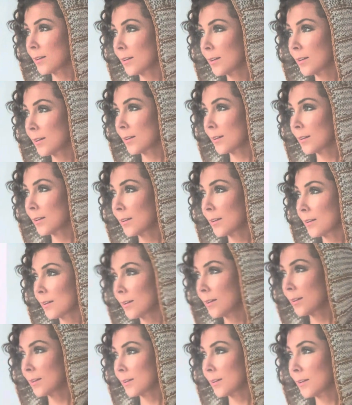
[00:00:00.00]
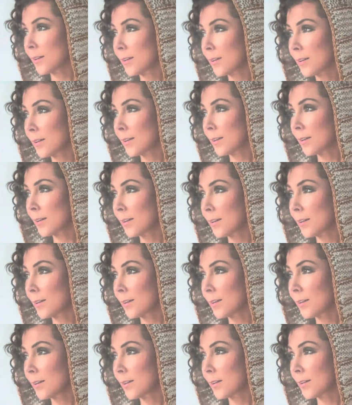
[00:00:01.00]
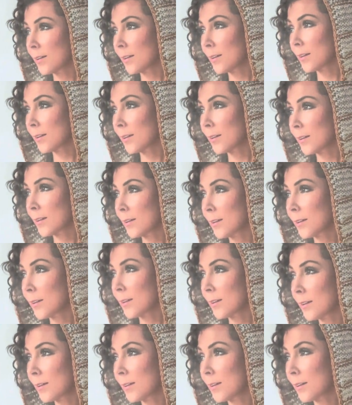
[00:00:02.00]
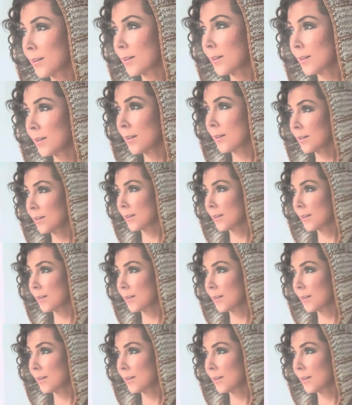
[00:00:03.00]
I thought would be fun to knit. And it looks like it's